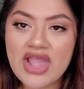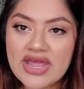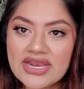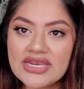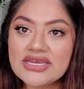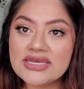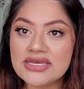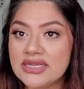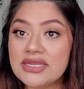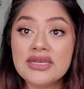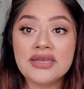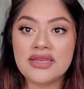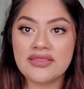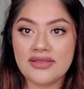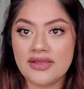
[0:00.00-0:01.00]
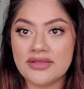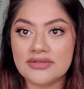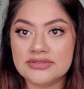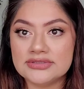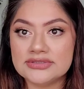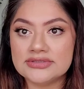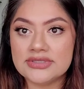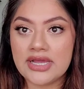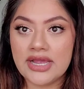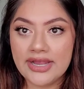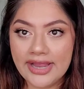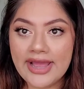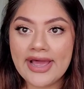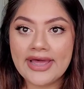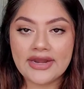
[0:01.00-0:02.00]
I didn't need anything else. I
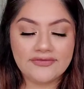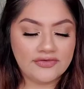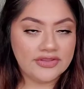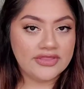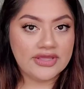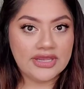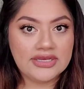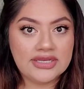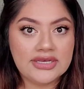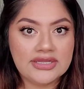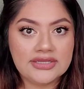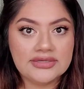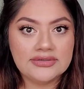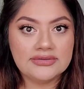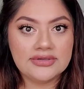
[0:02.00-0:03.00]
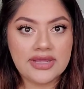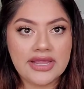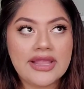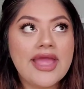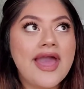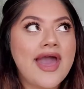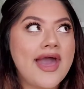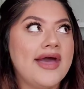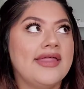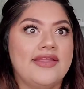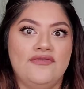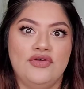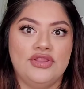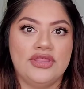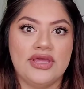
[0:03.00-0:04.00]
had everything I needed. I had
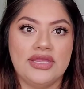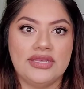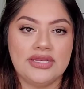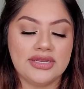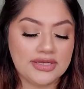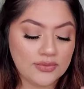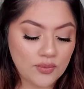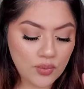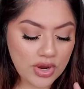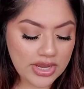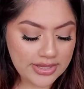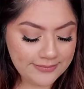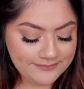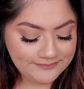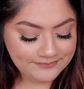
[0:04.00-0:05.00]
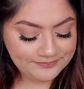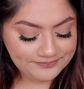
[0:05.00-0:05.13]
everything I needed. Why?